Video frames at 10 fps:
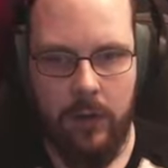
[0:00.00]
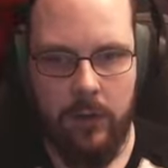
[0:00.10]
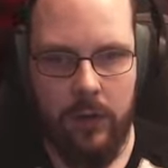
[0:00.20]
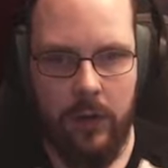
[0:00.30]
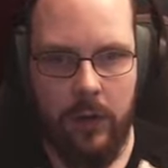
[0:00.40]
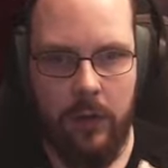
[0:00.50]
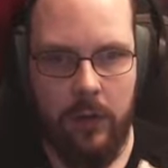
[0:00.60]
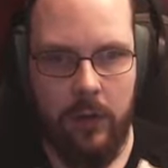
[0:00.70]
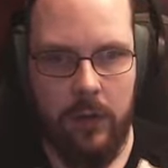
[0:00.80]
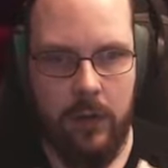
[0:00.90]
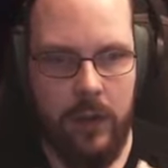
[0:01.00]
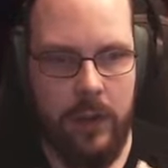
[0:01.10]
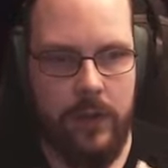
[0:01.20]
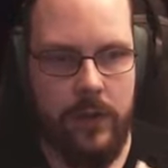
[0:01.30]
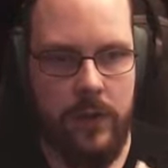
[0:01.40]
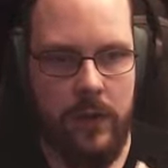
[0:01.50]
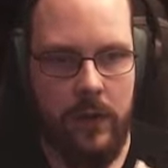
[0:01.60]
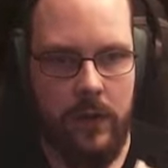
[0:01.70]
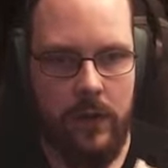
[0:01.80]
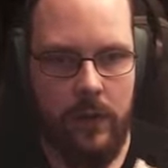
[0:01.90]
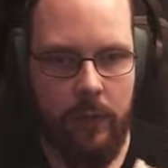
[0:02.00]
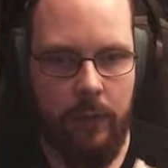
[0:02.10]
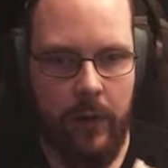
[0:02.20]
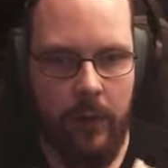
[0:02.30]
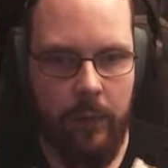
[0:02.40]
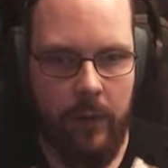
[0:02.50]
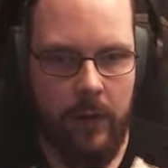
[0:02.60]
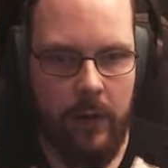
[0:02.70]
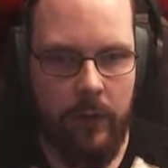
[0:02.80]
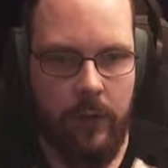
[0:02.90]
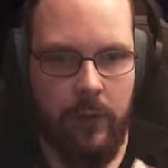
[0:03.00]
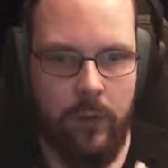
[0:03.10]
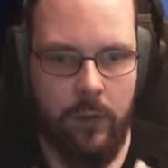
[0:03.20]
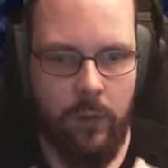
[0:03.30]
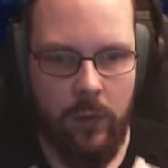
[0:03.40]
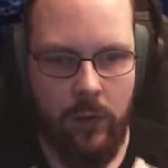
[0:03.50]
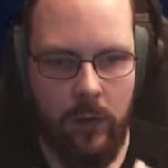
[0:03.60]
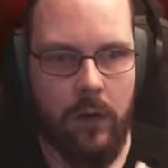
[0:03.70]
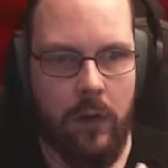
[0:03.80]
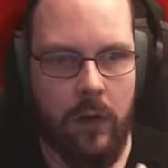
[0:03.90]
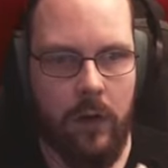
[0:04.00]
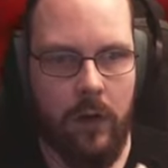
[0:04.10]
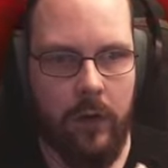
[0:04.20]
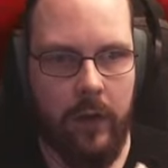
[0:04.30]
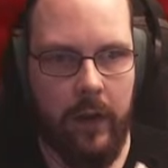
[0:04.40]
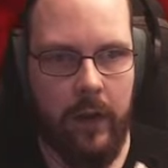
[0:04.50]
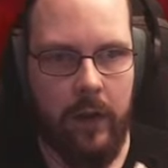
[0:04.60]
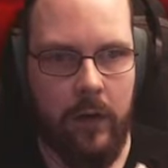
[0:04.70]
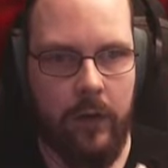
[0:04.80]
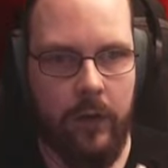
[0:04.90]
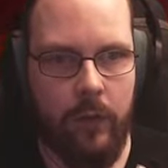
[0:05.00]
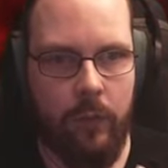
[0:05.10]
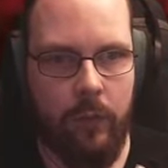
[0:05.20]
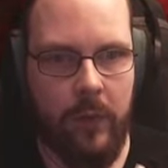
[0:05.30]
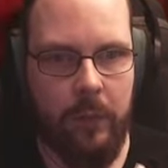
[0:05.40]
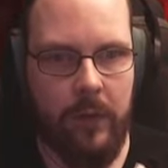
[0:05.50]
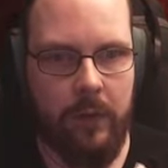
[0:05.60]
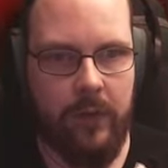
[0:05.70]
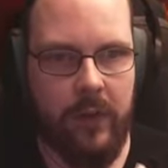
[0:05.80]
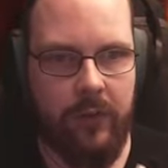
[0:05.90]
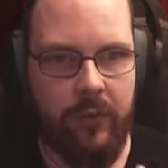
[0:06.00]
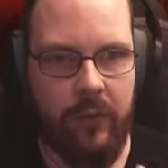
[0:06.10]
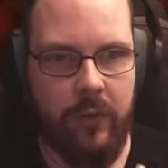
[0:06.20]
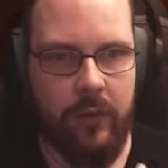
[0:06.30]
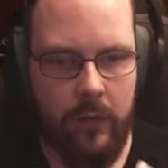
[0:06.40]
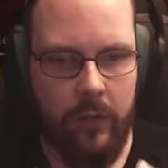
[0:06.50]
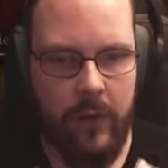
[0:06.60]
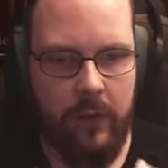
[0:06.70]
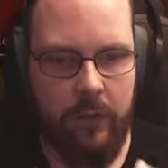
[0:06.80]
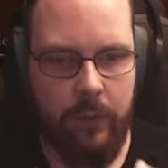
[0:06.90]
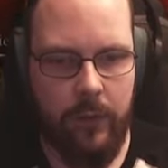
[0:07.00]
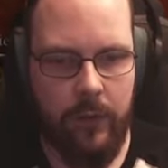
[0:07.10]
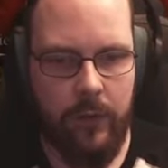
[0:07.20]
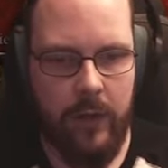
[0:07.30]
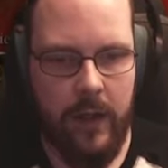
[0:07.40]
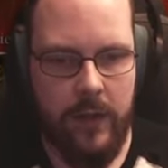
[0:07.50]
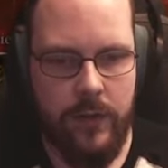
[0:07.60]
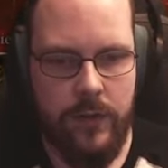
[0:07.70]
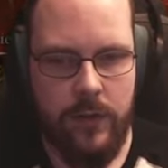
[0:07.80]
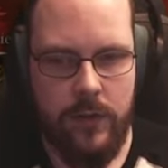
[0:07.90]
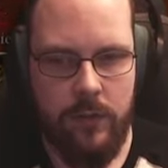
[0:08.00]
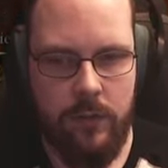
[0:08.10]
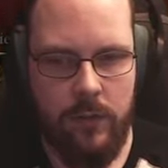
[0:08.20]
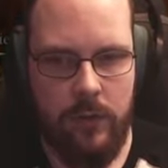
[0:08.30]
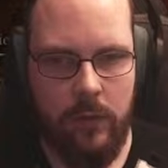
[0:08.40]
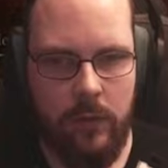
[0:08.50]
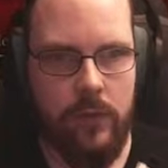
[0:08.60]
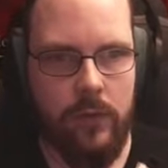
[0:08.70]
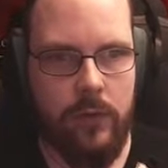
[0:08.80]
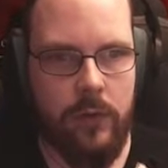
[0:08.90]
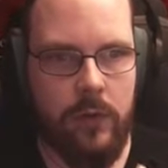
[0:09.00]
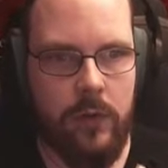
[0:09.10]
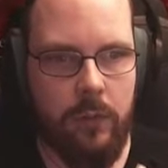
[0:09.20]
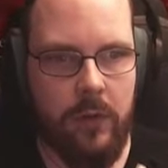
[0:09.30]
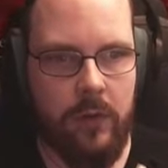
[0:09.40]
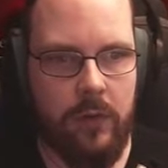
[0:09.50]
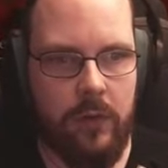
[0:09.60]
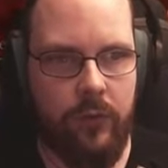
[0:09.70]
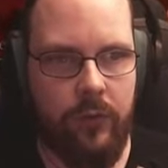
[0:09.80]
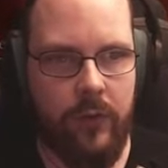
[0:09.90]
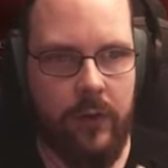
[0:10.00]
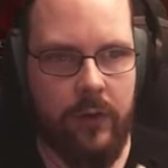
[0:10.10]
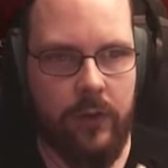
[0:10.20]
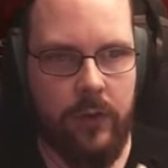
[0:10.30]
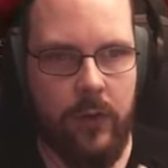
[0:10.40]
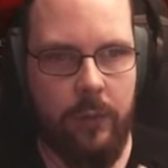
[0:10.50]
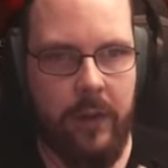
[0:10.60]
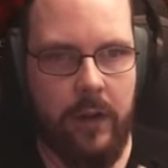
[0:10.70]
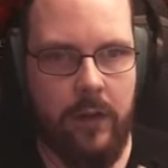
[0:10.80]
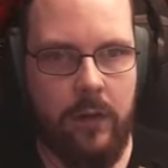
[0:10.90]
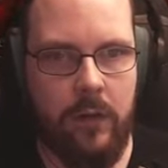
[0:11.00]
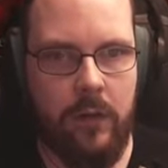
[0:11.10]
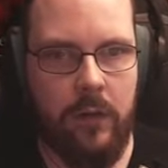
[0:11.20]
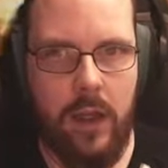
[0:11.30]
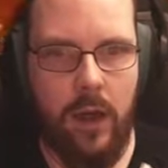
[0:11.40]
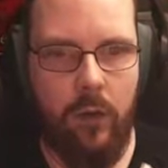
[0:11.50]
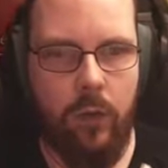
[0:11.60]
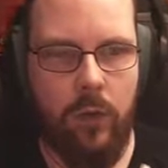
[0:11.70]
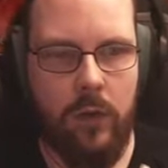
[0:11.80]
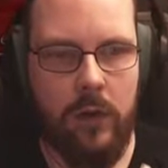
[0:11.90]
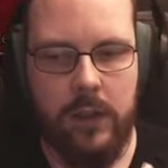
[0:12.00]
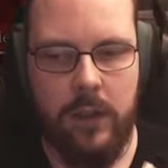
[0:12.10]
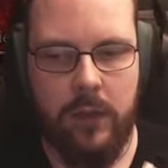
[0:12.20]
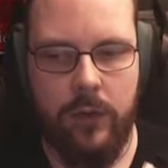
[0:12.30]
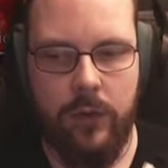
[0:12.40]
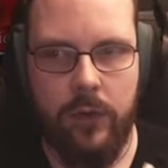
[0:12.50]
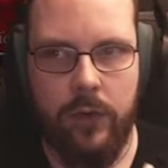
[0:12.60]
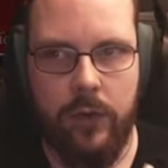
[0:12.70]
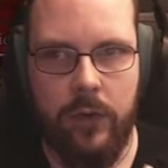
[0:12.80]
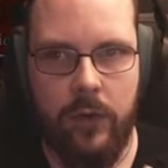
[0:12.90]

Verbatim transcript: I said, let's jump up here. Ooh. Oh, okay, here we go. Maybe I'm safe. Grave bird ashes. Huh, sure. I mean, fires are coming in. Ow. That hurt.